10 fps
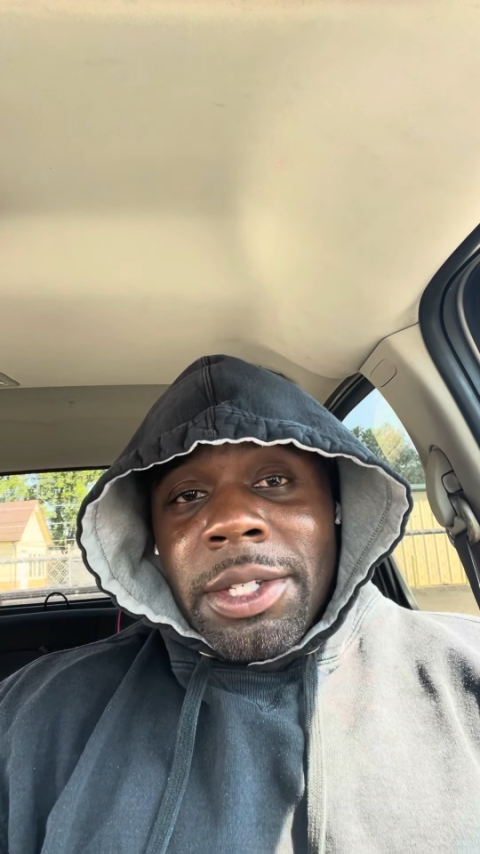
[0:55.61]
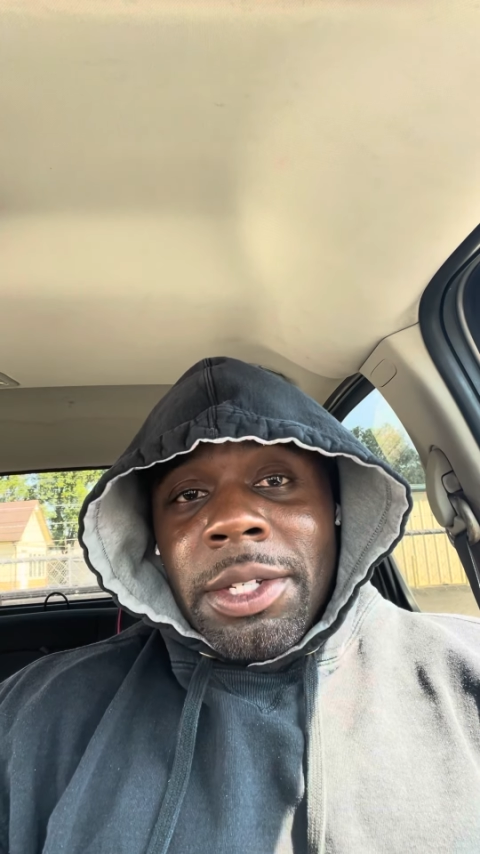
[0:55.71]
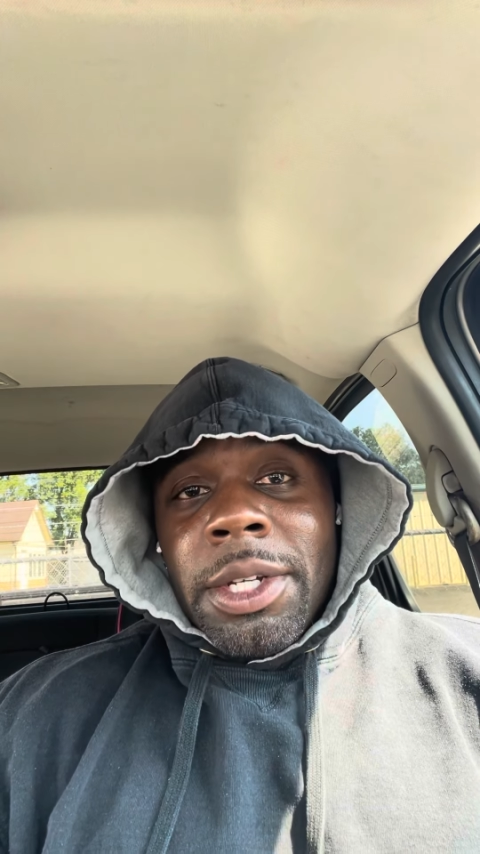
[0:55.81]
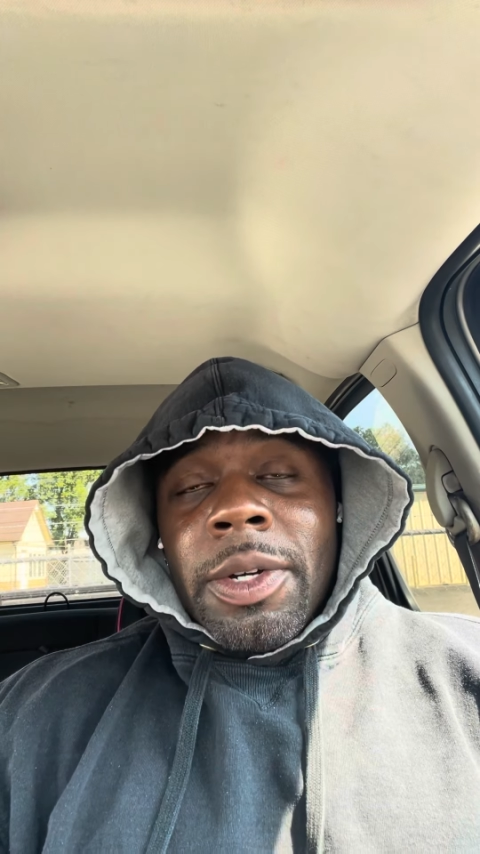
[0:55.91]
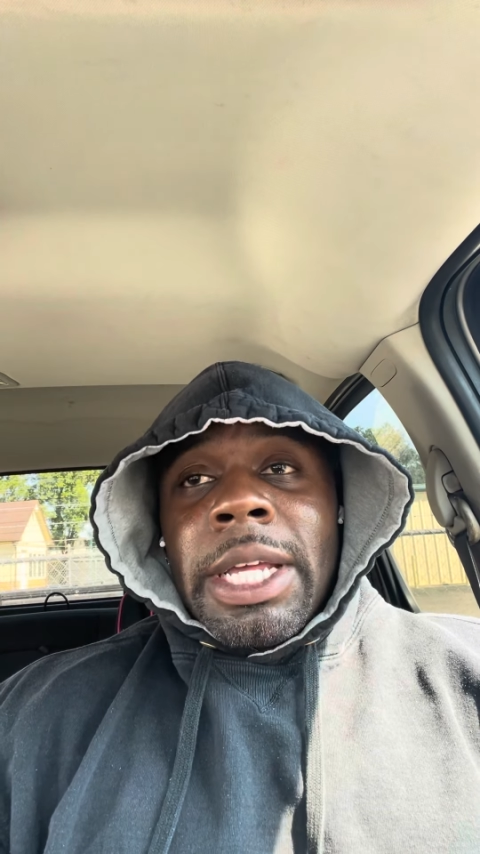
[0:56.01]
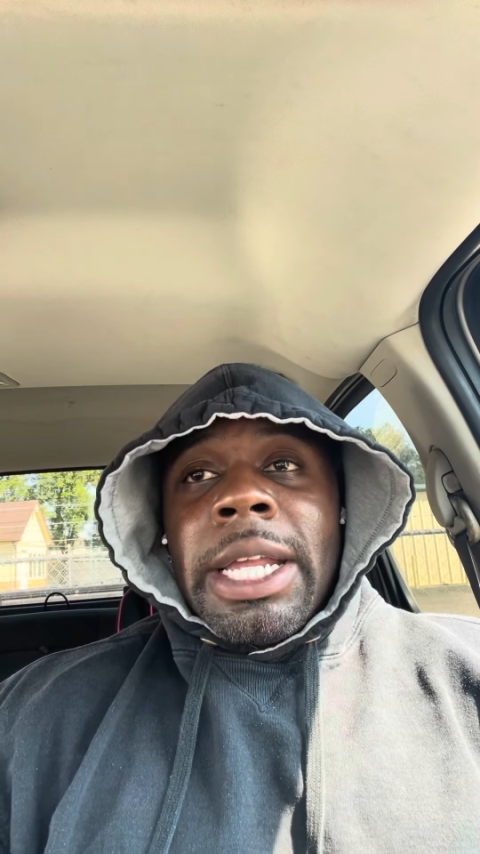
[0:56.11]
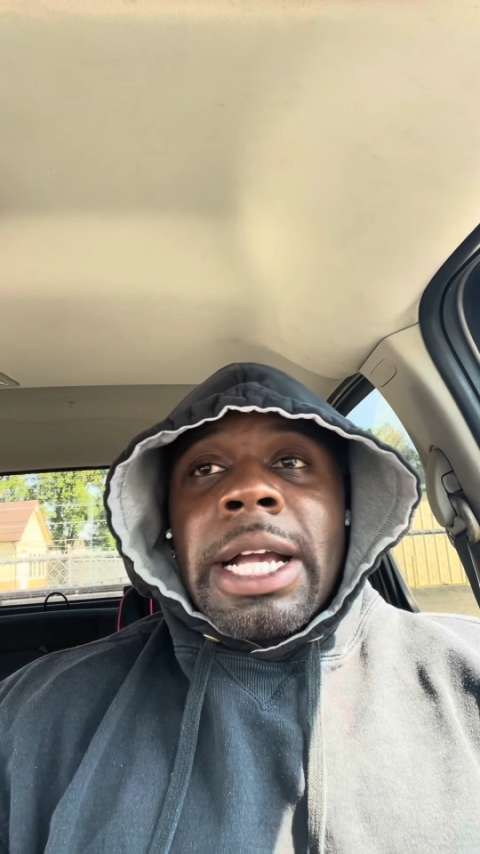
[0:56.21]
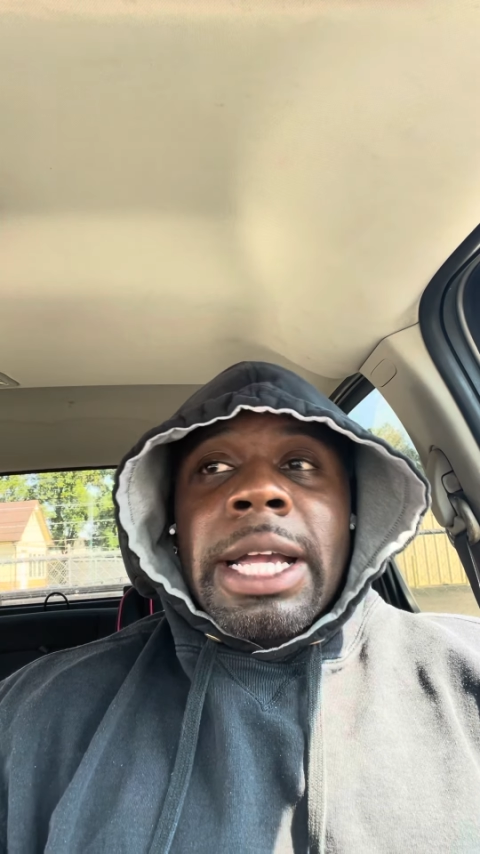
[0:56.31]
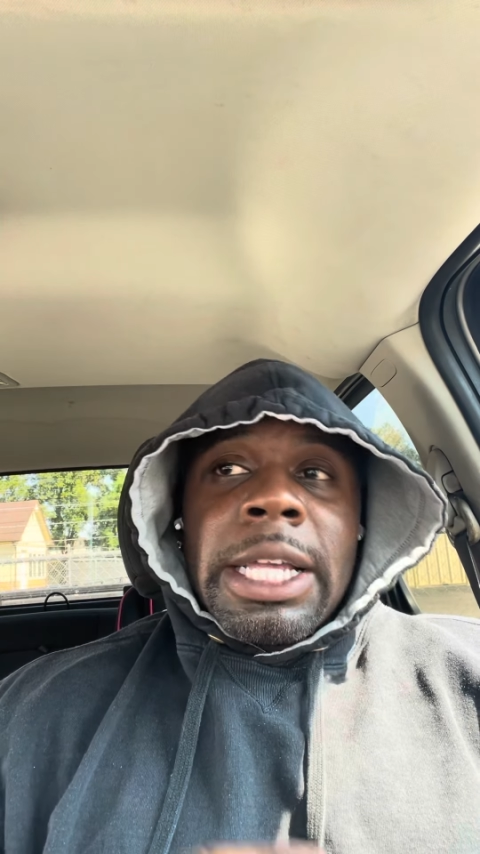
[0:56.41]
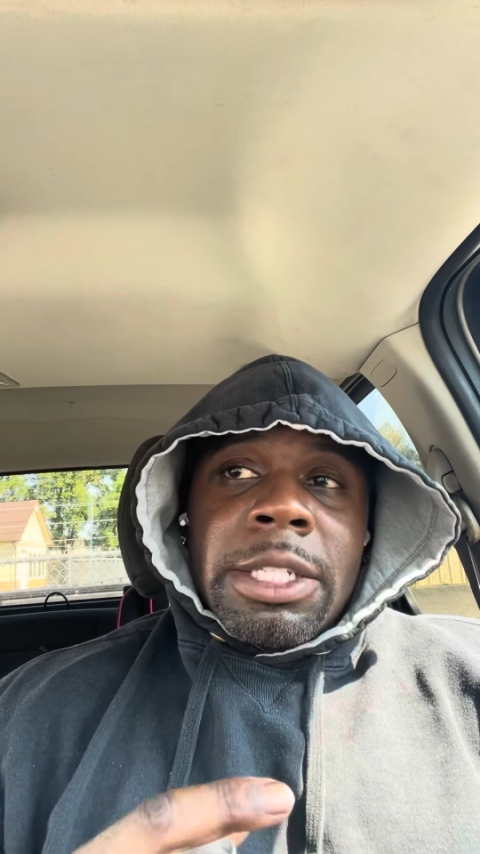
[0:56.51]
you know, and
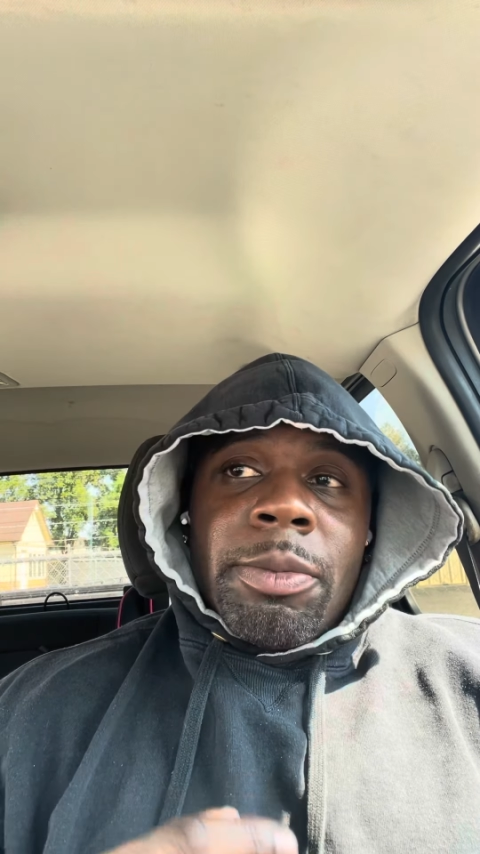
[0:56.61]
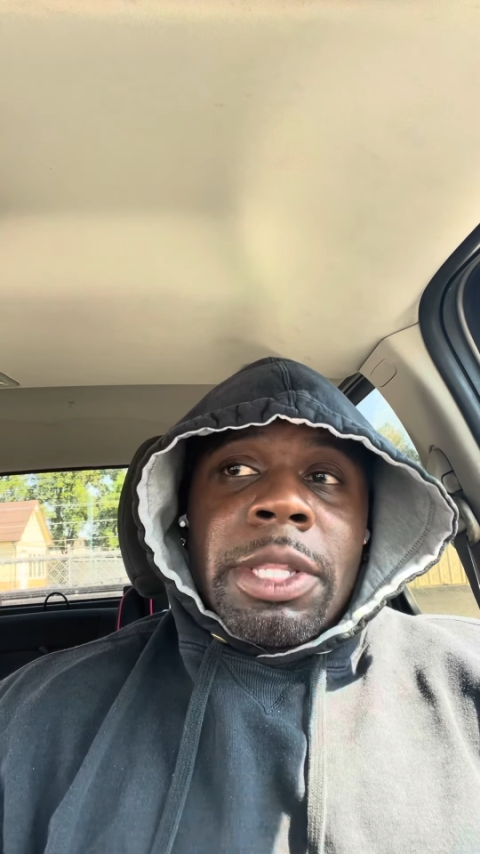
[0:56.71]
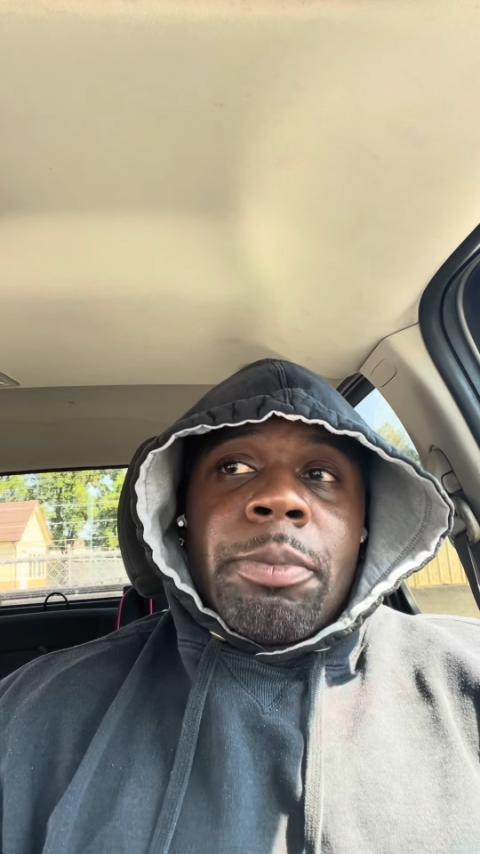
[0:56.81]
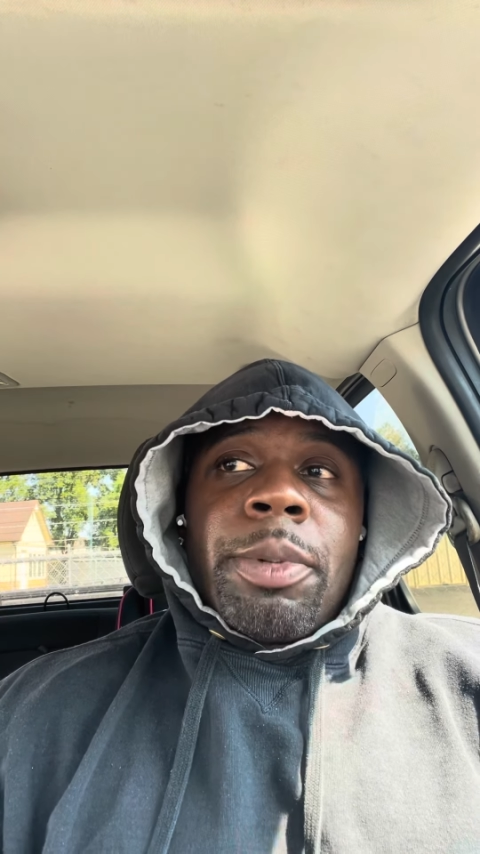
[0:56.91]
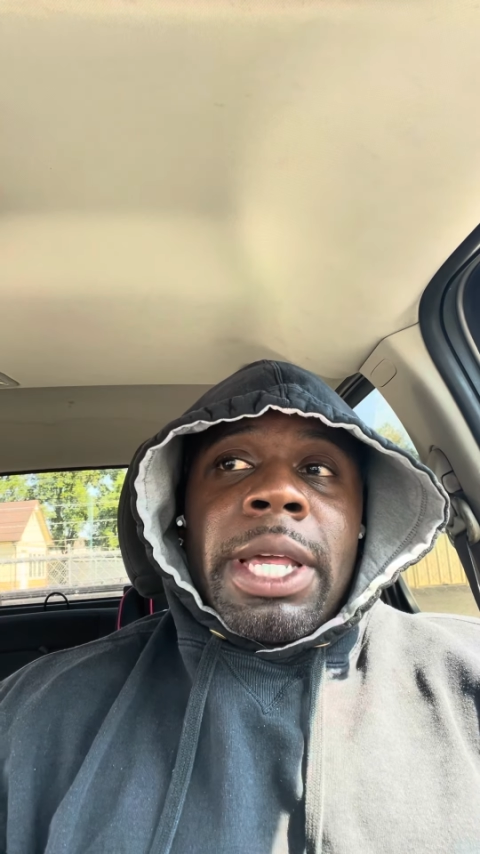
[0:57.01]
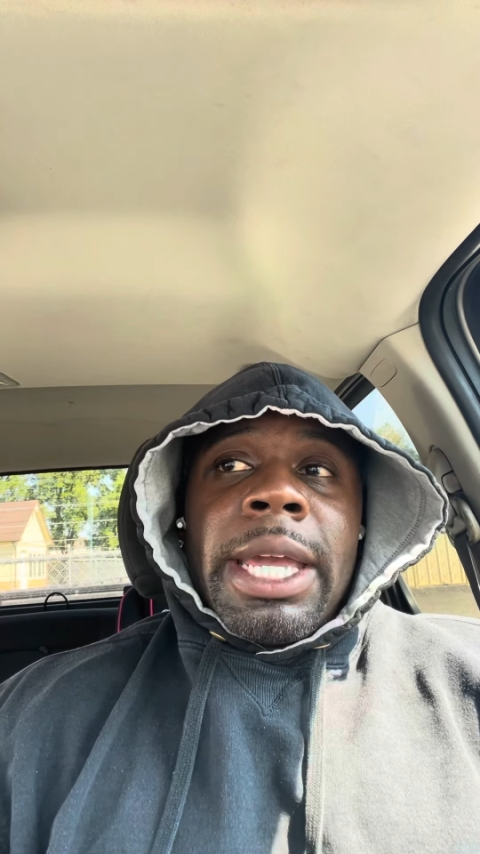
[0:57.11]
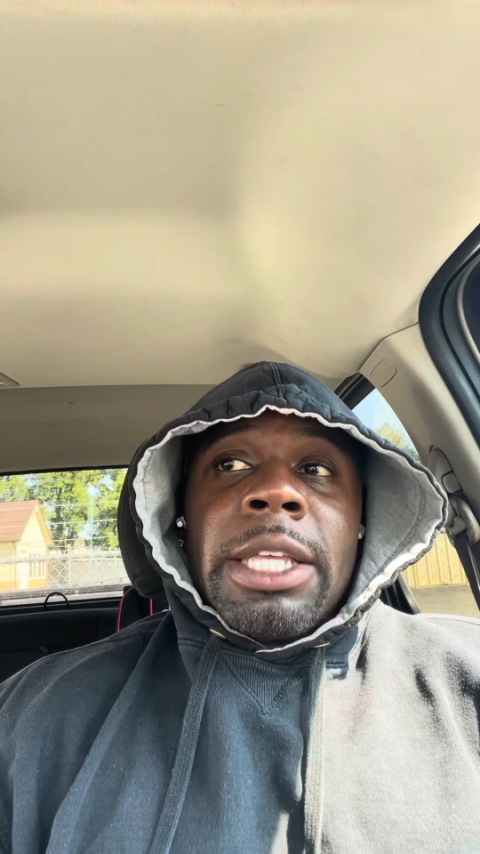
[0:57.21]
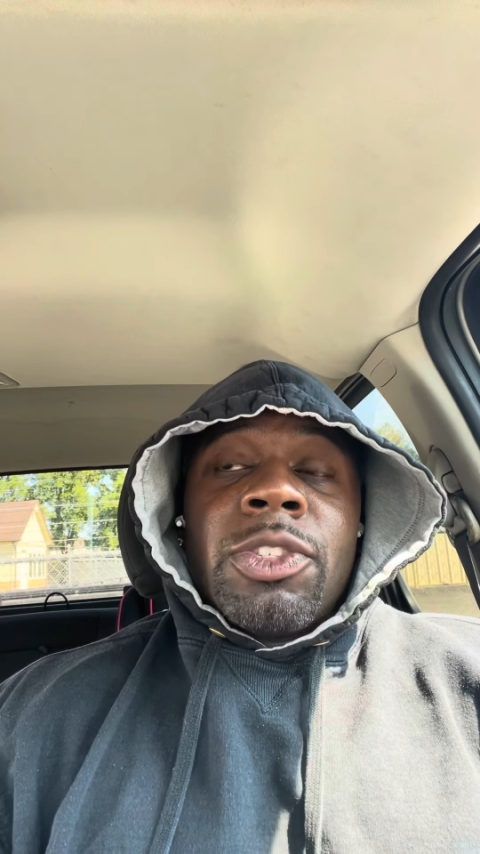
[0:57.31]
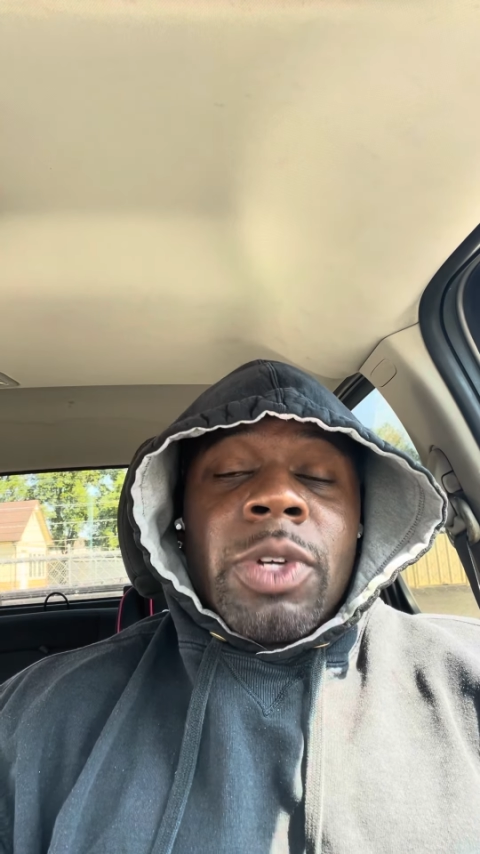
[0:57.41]
I got some other plans.